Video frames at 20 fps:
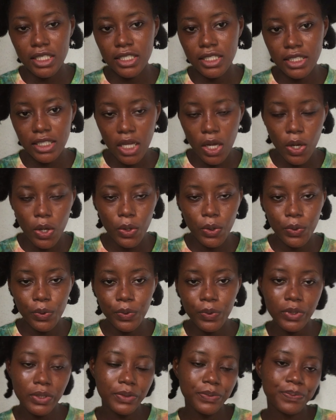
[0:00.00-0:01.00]
So
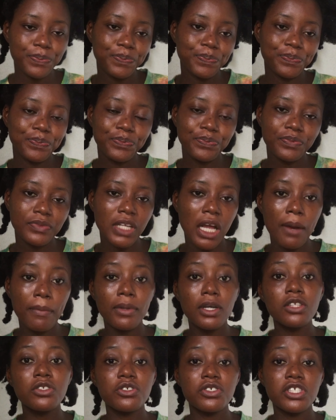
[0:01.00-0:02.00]
I'm
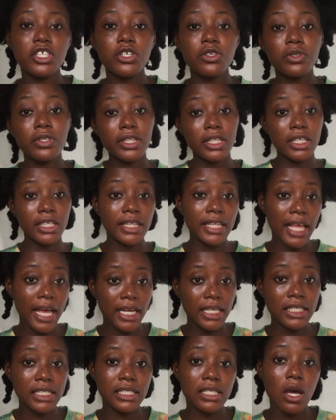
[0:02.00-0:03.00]
going to see you in the
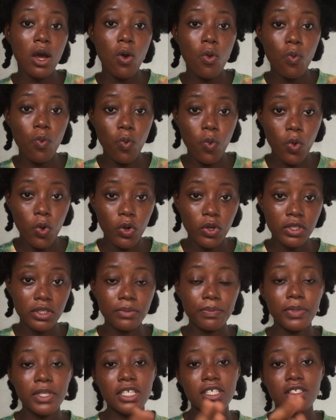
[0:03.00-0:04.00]
next
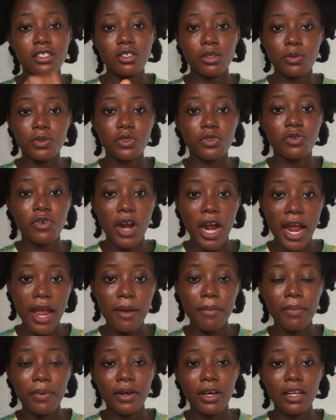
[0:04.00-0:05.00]
one. Please
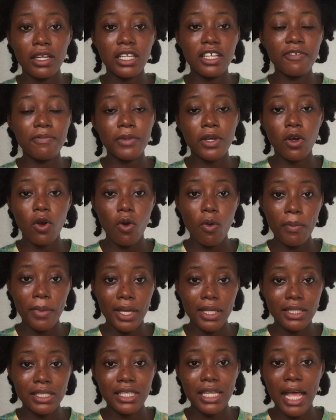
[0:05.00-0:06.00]
subscribe, leave me
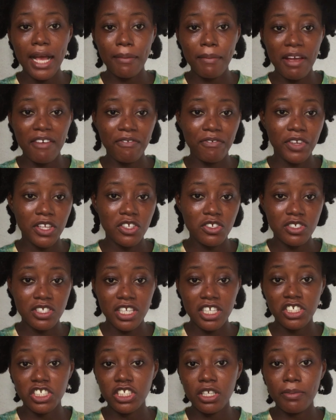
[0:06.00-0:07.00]
comments, like my videos,
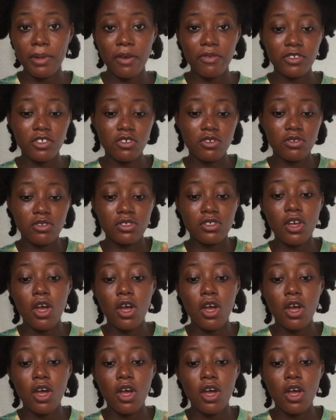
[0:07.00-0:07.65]
and share my videos.